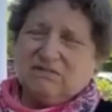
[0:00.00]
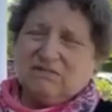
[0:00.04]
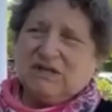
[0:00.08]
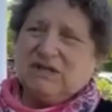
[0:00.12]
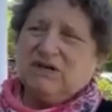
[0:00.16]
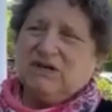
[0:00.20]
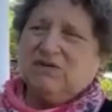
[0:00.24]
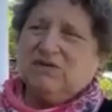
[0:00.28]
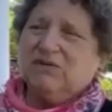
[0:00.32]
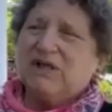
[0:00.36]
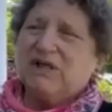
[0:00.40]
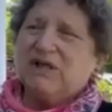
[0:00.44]

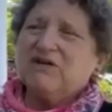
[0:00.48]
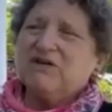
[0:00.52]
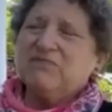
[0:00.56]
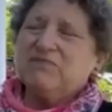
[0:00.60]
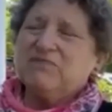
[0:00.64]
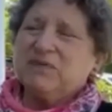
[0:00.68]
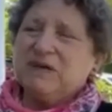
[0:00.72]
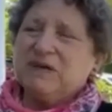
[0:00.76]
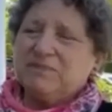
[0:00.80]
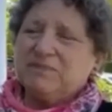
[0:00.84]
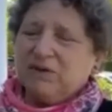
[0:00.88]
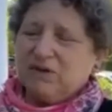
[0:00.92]
you know, a lot of
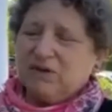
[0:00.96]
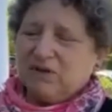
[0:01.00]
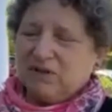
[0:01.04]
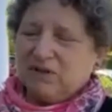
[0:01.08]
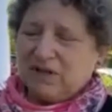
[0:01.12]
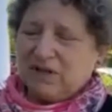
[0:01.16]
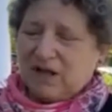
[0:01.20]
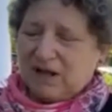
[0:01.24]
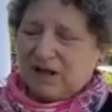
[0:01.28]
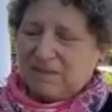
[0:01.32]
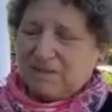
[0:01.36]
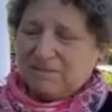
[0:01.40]

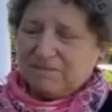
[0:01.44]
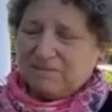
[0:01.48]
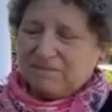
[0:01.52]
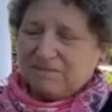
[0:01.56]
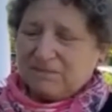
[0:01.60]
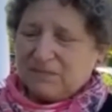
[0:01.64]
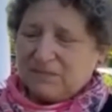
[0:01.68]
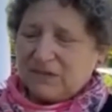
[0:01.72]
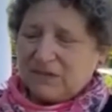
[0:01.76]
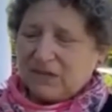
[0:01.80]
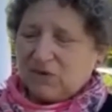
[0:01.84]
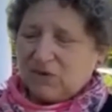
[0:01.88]
people um,
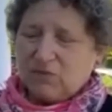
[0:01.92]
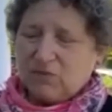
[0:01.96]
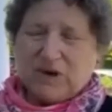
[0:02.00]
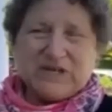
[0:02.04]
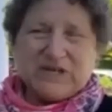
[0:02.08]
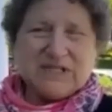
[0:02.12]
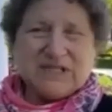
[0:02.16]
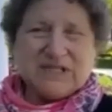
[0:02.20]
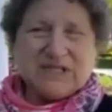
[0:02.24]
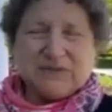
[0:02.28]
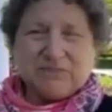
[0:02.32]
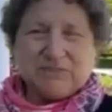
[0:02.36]

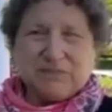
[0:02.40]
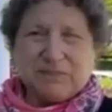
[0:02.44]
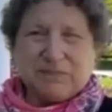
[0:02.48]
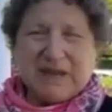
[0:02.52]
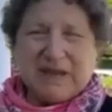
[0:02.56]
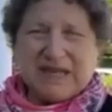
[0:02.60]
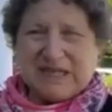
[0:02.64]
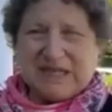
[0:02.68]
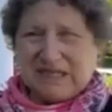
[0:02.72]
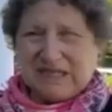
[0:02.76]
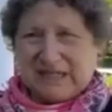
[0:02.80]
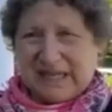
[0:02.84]
raise
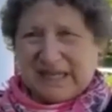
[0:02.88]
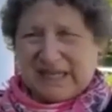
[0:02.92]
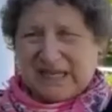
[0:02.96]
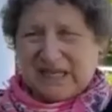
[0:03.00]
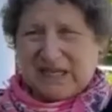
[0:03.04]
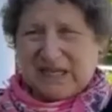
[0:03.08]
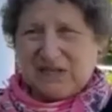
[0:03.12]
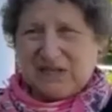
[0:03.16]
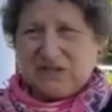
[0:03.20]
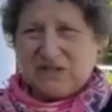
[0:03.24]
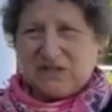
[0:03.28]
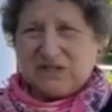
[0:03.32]
painted
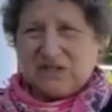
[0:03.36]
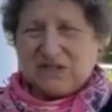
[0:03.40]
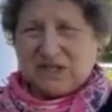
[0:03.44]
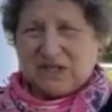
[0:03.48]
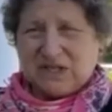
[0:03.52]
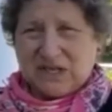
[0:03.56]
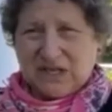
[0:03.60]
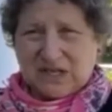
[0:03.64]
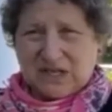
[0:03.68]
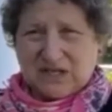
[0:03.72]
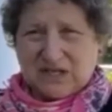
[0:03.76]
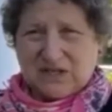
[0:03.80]
ladies. It's
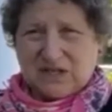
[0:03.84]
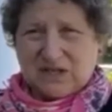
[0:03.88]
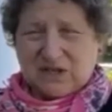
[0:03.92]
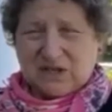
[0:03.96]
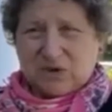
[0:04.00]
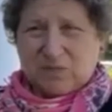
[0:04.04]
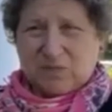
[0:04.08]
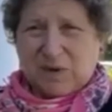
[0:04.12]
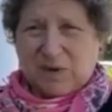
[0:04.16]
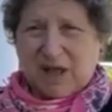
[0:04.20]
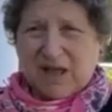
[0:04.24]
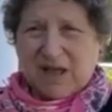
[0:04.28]
a kit
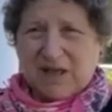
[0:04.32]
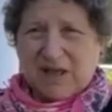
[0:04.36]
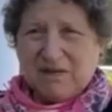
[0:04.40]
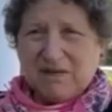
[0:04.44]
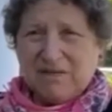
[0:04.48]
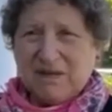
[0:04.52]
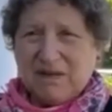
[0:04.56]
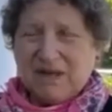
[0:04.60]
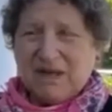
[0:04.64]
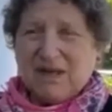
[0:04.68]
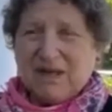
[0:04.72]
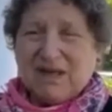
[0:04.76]
that you
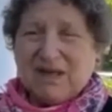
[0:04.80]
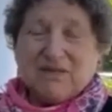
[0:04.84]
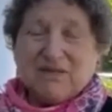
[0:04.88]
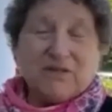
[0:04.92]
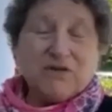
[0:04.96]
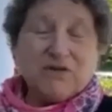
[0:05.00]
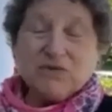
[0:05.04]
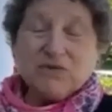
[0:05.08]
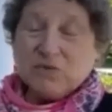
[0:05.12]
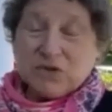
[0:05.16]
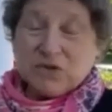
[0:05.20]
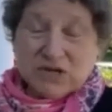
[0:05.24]
buy.
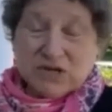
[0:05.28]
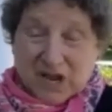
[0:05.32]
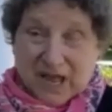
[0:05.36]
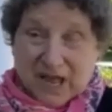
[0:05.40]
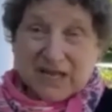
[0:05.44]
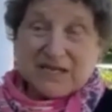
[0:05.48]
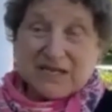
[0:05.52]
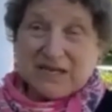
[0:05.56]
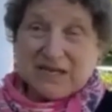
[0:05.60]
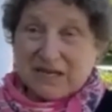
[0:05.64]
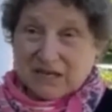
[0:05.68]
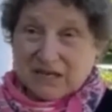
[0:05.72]
Those were
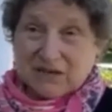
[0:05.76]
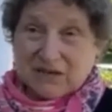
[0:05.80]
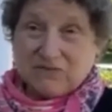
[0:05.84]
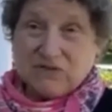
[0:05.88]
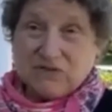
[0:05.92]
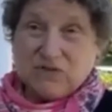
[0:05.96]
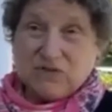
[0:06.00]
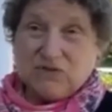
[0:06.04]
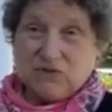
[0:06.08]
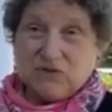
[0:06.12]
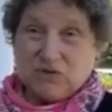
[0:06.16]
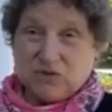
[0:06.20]
not
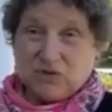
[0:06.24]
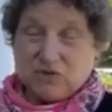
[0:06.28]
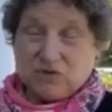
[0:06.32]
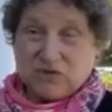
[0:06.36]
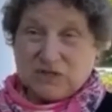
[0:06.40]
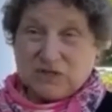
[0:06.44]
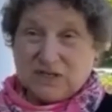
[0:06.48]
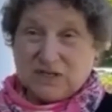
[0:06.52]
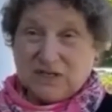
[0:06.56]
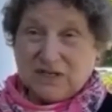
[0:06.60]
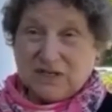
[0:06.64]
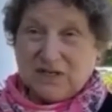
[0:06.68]
native to New
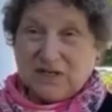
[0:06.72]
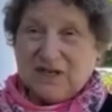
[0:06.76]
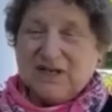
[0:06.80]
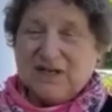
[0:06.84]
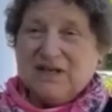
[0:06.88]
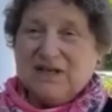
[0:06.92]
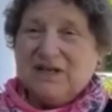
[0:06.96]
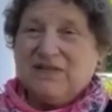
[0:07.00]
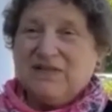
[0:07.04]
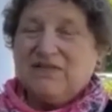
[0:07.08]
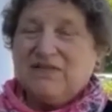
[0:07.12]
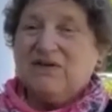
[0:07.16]
Jersey.
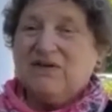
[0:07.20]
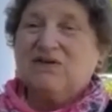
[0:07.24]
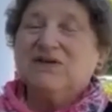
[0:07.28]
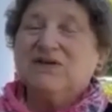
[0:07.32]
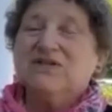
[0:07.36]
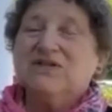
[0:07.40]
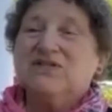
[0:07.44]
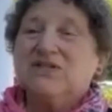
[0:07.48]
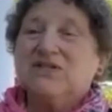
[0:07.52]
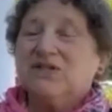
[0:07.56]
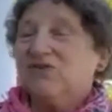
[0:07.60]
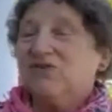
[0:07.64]
They're
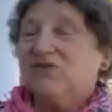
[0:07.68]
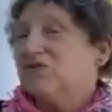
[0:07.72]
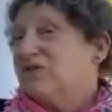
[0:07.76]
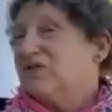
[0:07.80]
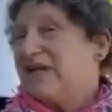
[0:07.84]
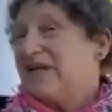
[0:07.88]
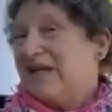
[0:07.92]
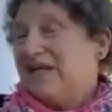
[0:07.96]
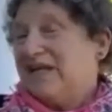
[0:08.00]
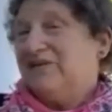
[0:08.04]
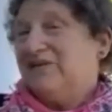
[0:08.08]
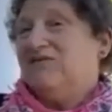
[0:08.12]
considered
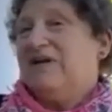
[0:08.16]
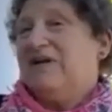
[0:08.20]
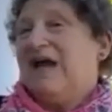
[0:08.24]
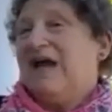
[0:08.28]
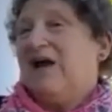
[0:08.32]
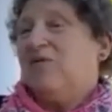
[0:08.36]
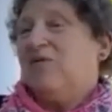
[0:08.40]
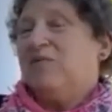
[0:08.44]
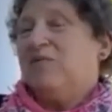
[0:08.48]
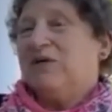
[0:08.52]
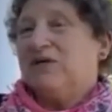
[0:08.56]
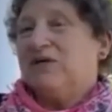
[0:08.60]
native
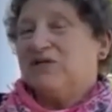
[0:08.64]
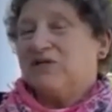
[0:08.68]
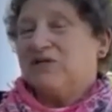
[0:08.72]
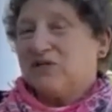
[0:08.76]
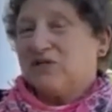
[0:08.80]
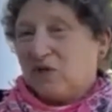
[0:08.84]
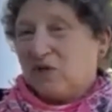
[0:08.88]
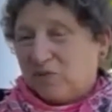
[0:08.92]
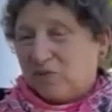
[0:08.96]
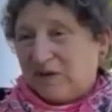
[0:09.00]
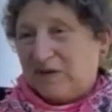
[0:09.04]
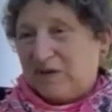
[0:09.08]
now because
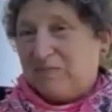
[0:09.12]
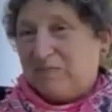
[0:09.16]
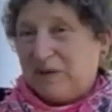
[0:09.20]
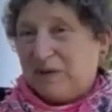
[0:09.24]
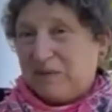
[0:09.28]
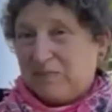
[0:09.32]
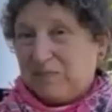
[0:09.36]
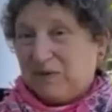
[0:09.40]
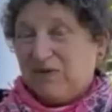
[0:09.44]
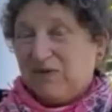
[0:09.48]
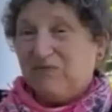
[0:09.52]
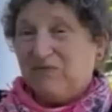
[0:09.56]
so many
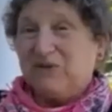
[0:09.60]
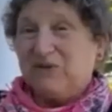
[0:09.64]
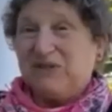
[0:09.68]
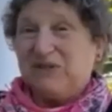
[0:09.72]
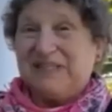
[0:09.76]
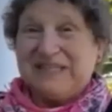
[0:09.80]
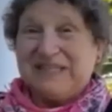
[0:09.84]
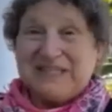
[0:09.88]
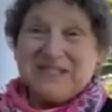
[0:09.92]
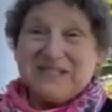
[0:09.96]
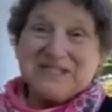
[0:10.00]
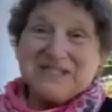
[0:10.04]
people have
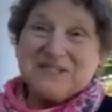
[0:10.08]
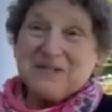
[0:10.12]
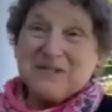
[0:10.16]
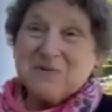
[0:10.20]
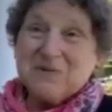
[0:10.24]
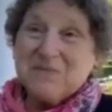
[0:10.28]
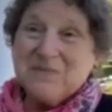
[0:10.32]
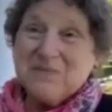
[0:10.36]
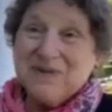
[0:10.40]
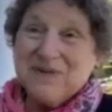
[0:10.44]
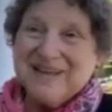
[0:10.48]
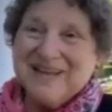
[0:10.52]
released
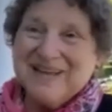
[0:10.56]
them